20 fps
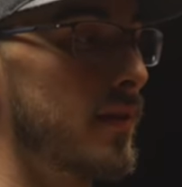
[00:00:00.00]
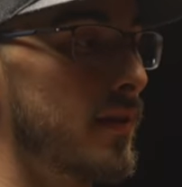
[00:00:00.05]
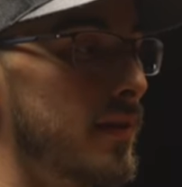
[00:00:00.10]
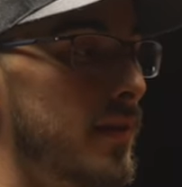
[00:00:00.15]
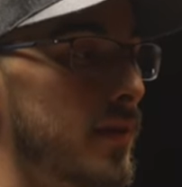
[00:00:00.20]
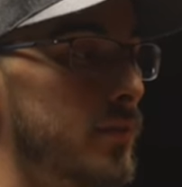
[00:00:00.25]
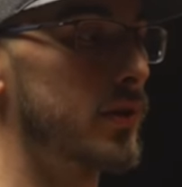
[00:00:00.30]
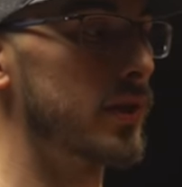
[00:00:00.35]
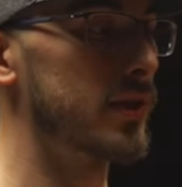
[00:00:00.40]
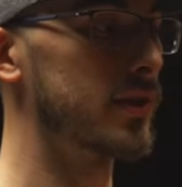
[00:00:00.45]

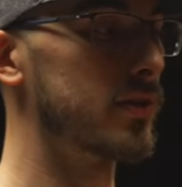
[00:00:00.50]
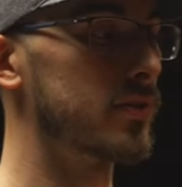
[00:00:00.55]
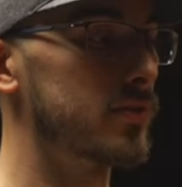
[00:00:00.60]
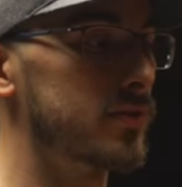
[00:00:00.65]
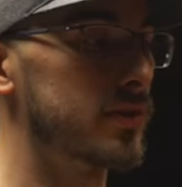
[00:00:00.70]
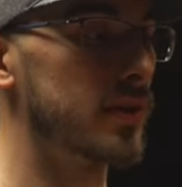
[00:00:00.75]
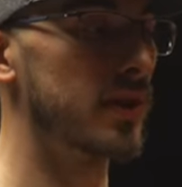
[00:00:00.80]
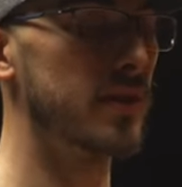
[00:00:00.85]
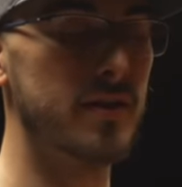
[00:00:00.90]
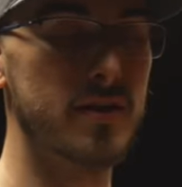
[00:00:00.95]
that we're gonna
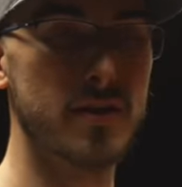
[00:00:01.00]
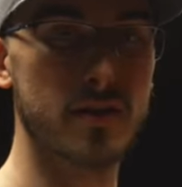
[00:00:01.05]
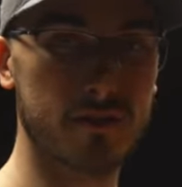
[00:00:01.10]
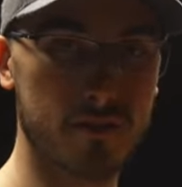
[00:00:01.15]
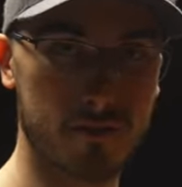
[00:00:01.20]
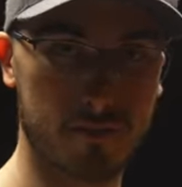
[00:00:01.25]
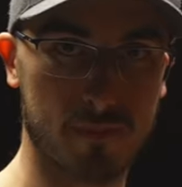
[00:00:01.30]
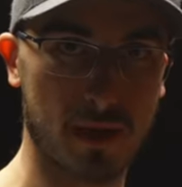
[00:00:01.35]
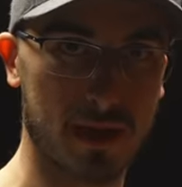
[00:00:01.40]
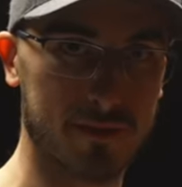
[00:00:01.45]
use
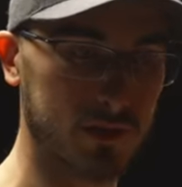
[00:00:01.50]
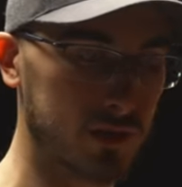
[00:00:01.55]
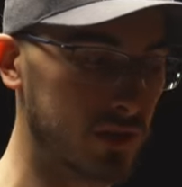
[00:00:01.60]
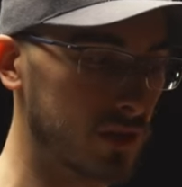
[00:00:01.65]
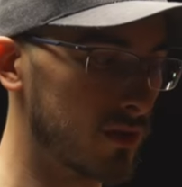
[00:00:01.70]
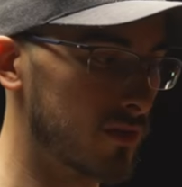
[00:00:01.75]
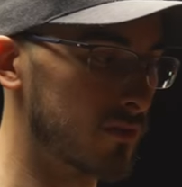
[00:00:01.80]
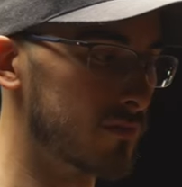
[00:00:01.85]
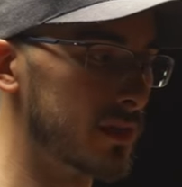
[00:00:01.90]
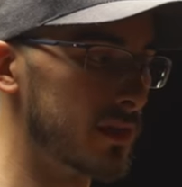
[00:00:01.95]
another
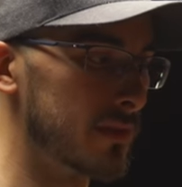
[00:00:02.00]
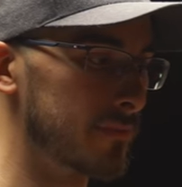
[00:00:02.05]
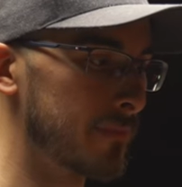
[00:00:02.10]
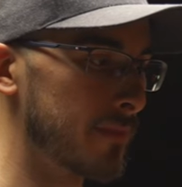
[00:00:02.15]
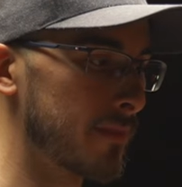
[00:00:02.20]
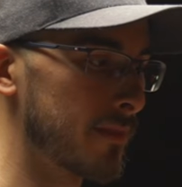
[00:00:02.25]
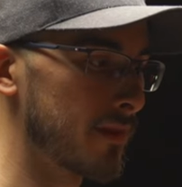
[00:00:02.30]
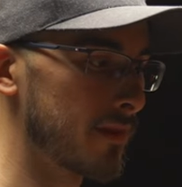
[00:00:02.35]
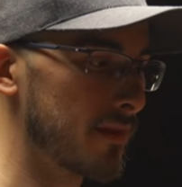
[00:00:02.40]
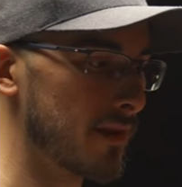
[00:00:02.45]
PavoTube
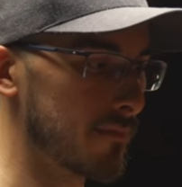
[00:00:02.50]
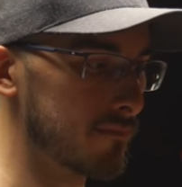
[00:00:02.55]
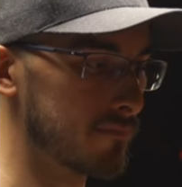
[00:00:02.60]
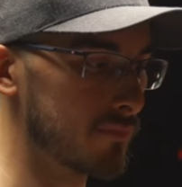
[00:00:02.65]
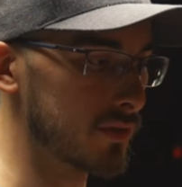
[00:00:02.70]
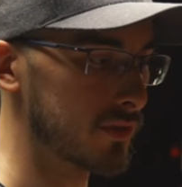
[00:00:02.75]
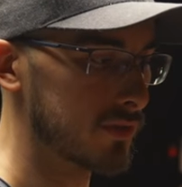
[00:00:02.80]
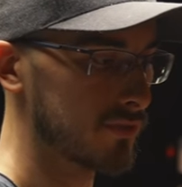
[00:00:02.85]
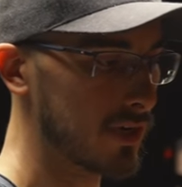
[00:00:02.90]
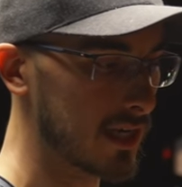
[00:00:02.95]
and
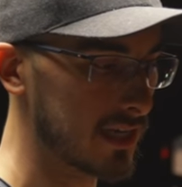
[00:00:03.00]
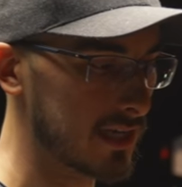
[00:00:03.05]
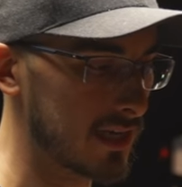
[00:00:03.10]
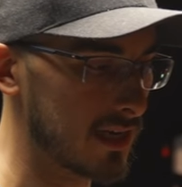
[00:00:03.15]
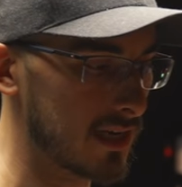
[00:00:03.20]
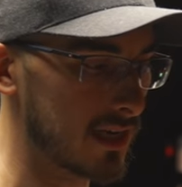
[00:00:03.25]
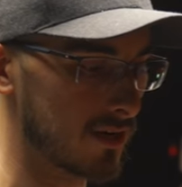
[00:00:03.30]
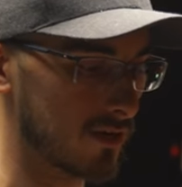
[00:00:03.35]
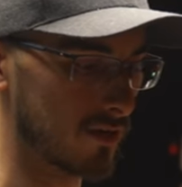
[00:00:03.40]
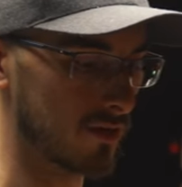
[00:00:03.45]
put right
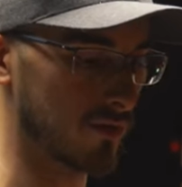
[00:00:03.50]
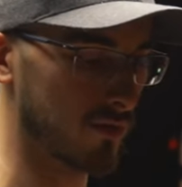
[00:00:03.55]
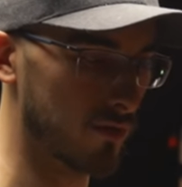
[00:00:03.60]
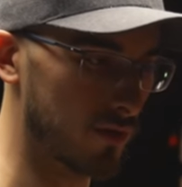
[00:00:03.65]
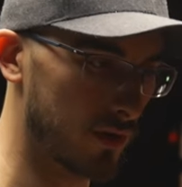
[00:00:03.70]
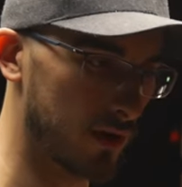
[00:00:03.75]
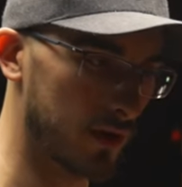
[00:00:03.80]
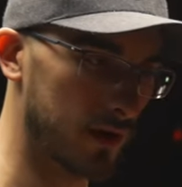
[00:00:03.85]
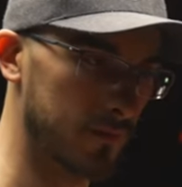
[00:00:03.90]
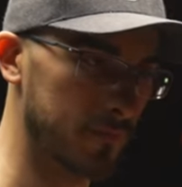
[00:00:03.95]
here
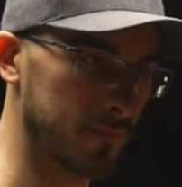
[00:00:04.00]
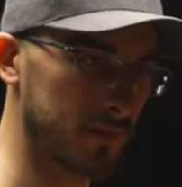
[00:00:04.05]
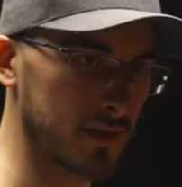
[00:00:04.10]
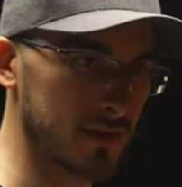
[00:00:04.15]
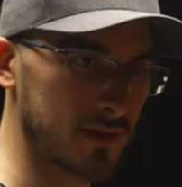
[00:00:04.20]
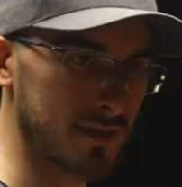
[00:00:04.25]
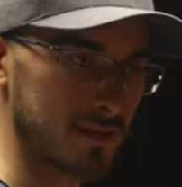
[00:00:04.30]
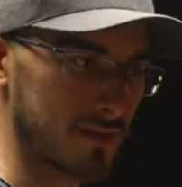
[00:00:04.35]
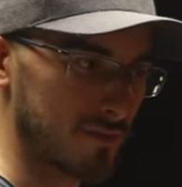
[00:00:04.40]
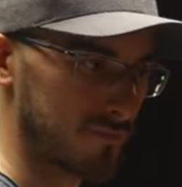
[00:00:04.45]
or
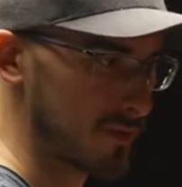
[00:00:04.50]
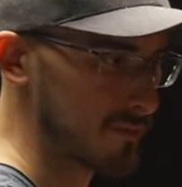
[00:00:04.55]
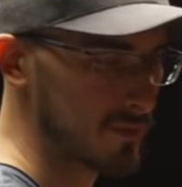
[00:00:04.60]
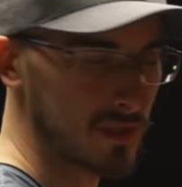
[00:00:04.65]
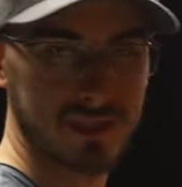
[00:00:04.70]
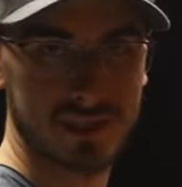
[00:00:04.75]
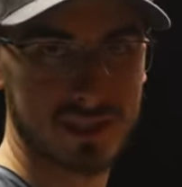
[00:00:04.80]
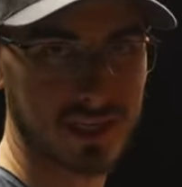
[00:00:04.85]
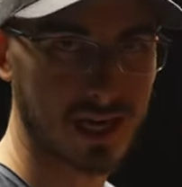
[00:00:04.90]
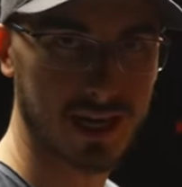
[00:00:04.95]
from the
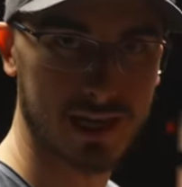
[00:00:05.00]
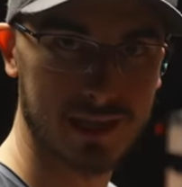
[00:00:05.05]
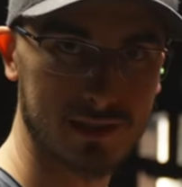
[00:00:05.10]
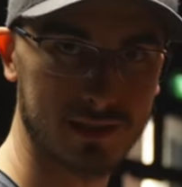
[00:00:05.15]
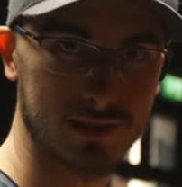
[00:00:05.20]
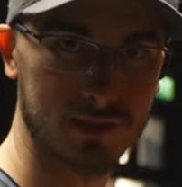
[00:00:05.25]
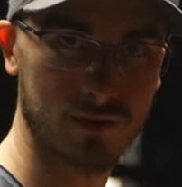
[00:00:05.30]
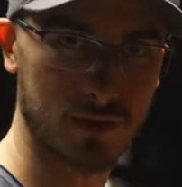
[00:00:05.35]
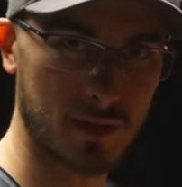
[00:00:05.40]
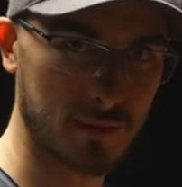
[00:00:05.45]
side
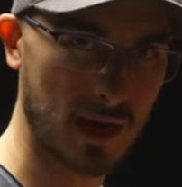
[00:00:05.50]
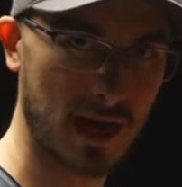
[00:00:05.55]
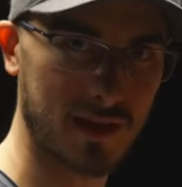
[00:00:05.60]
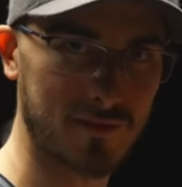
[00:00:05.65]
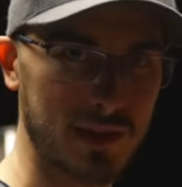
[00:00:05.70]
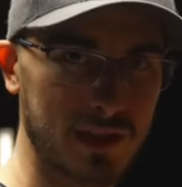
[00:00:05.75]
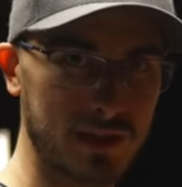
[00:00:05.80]
so that we have a